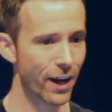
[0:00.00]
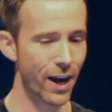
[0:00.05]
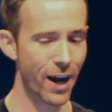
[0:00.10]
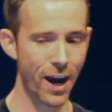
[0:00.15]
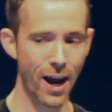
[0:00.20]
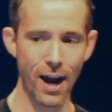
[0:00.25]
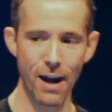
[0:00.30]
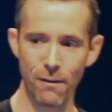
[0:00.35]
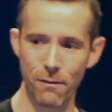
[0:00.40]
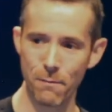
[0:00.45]

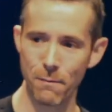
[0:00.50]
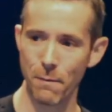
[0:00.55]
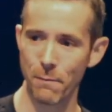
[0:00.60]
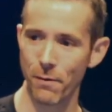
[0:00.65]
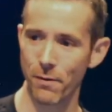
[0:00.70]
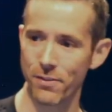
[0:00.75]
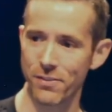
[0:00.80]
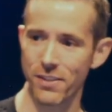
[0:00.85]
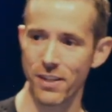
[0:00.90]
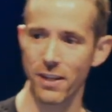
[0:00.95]
I
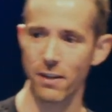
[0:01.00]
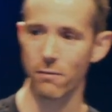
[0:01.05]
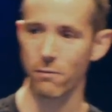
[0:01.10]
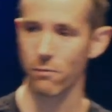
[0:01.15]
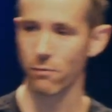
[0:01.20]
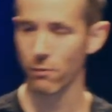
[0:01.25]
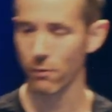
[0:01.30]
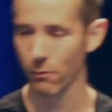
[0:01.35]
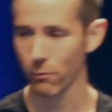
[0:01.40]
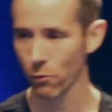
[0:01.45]
remember
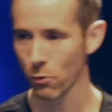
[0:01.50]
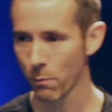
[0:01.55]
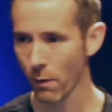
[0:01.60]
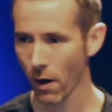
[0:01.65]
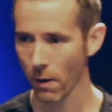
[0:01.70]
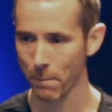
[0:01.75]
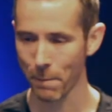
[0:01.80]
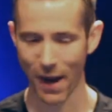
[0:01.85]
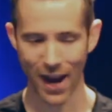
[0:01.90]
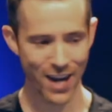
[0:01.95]
seeing
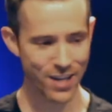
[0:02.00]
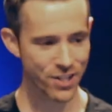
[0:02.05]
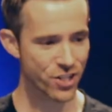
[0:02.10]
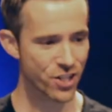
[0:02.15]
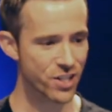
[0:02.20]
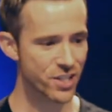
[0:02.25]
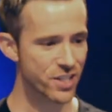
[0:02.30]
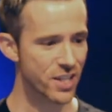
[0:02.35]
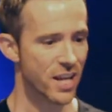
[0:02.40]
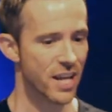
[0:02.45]
rhubarb
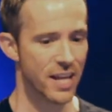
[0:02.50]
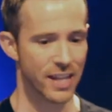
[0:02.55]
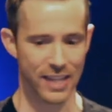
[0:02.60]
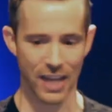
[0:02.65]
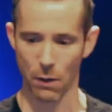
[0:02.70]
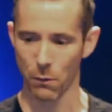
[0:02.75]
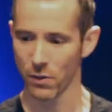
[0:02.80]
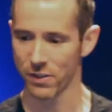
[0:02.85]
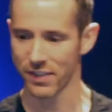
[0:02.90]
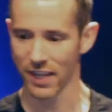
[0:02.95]
patches
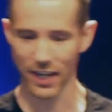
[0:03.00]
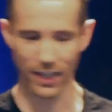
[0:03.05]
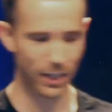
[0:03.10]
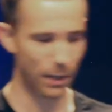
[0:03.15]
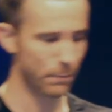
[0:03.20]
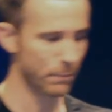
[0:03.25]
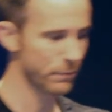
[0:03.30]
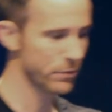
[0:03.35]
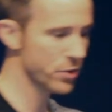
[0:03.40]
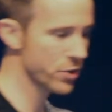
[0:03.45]
that would
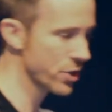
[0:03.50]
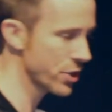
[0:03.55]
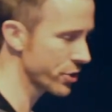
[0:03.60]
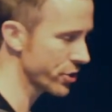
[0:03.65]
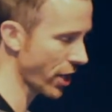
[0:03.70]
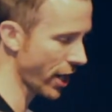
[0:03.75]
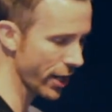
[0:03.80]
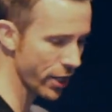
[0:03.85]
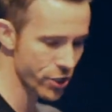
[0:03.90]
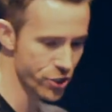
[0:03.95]
take up
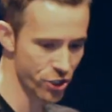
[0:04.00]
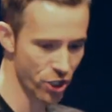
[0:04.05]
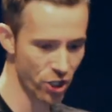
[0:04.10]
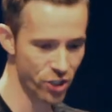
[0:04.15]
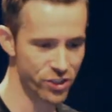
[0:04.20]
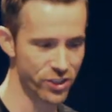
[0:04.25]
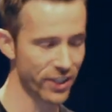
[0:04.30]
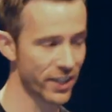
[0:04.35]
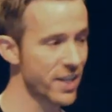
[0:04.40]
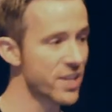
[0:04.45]
entire
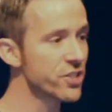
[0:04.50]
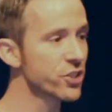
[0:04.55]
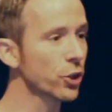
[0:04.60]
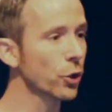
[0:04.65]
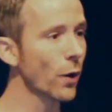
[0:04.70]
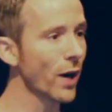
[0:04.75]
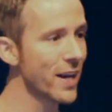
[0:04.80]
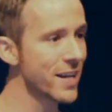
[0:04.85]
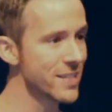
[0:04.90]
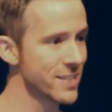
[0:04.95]
chunks. Like,
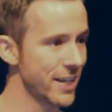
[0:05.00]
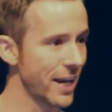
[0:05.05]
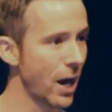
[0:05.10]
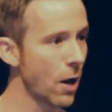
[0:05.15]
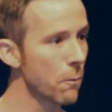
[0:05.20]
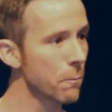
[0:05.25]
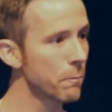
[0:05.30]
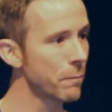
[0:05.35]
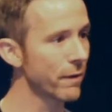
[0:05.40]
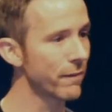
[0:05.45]
it's
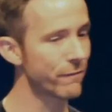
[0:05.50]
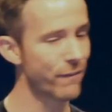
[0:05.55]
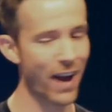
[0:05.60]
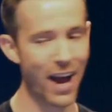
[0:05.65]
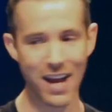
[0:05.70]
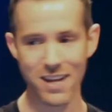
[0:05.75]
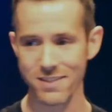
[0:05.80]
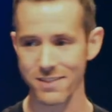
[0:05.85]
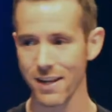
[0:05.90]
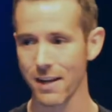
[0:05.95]
crazy how
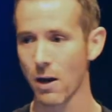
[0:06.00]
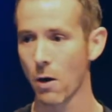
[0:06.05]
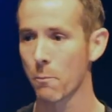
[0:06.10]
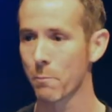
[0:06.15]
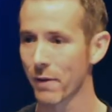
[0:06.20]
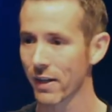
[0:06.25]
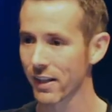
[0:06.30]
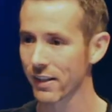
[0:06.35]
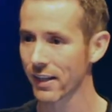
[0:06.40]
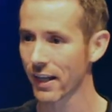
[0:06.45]
fast and
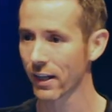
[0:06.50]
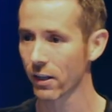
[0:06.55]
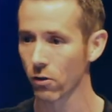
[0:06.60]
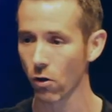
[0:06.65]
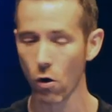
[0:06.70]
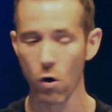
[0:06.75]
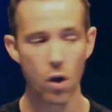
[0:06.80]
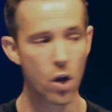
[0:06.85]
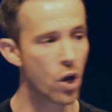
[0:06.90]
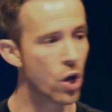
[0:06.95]
how big they
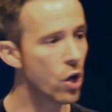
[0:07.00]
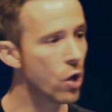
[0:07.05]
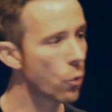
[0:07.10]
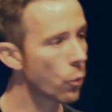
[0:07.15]
can grow.